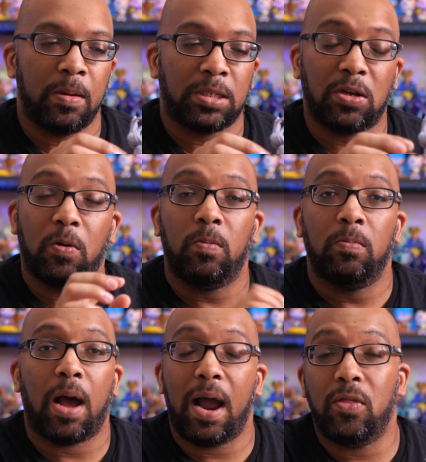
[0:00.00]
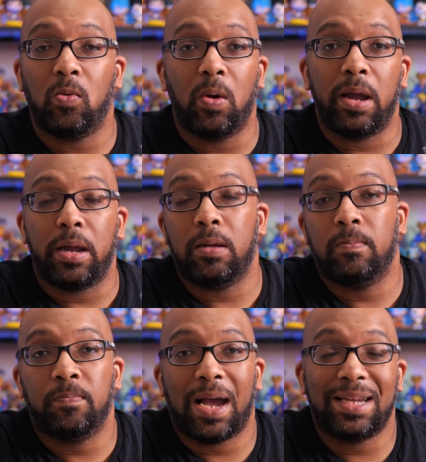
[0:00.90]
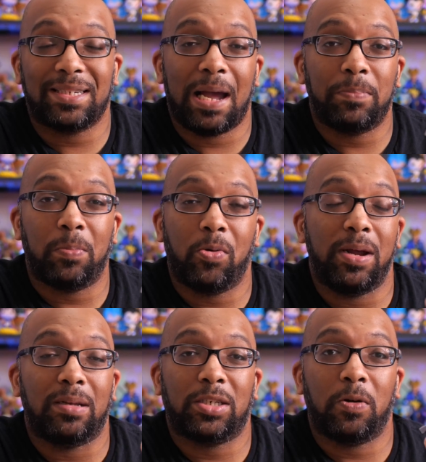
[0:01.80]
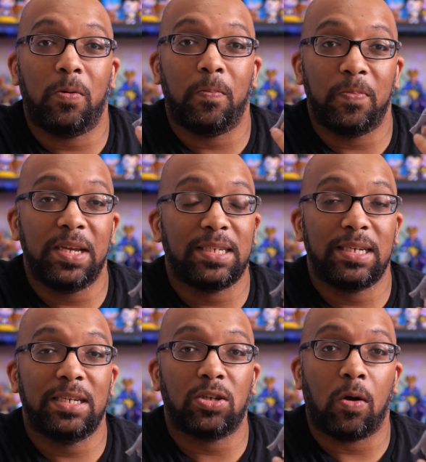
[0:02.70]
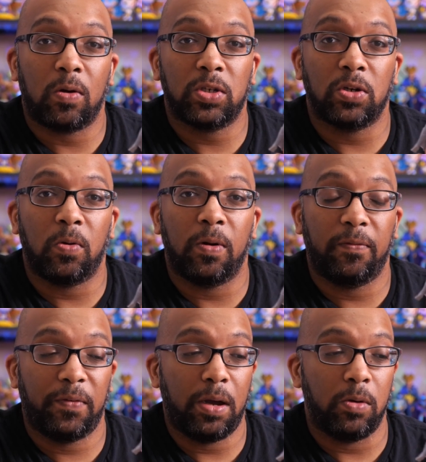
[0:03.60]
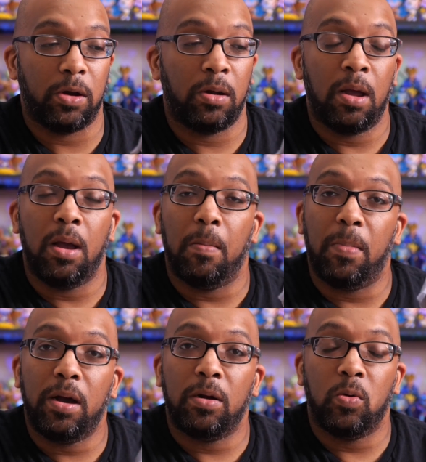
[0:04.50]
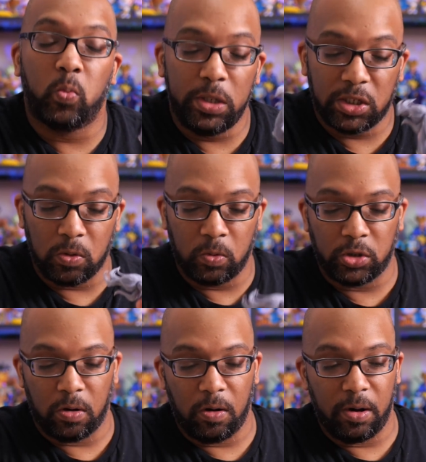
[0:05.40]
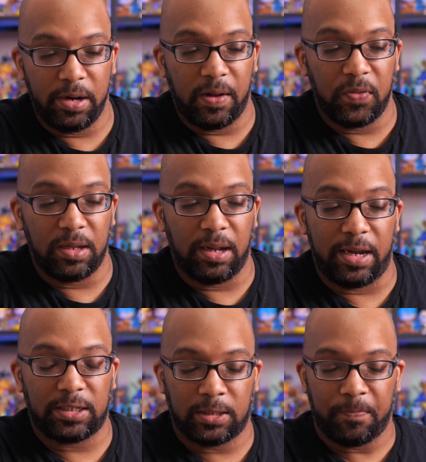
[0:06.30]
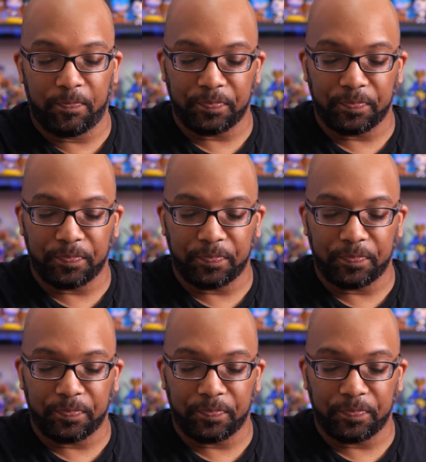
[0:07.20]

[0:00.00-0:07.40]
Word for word: So either way, I stopped the print. So this is also a failure, but we soldier on nonetheless.